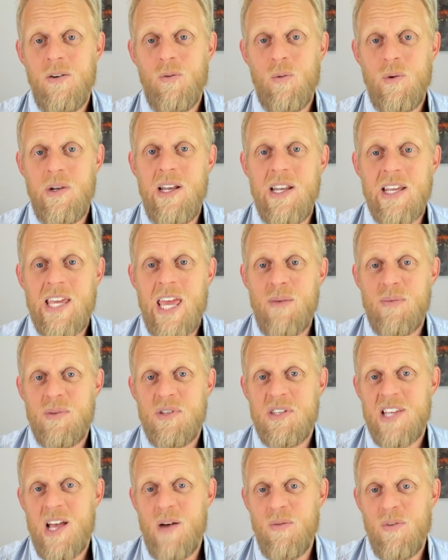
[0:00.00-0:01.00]
We need to keep
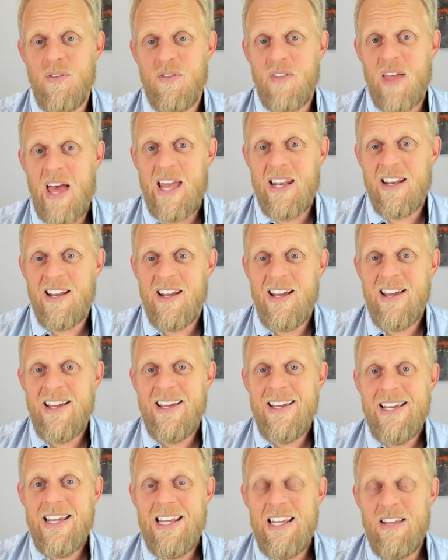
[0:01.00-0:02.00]
some of that
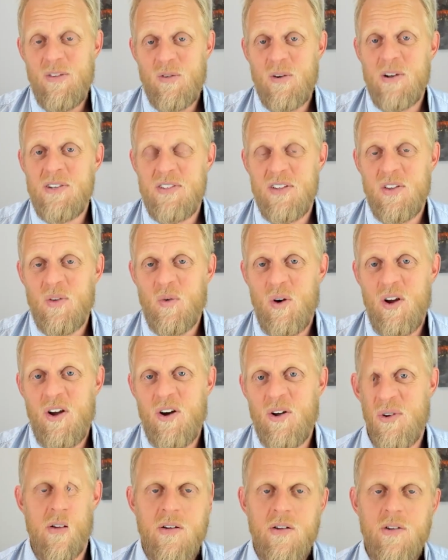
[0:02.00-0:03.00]
in the rest of the
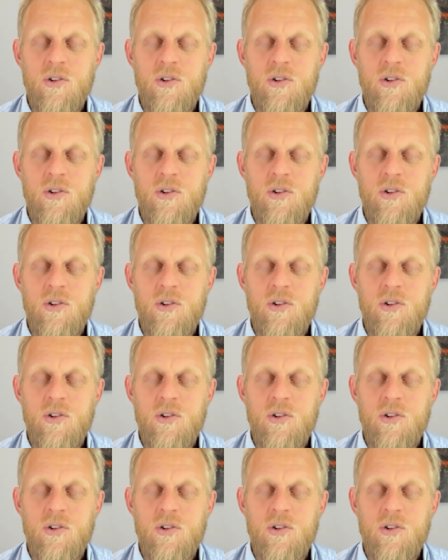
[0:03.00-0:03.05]
world.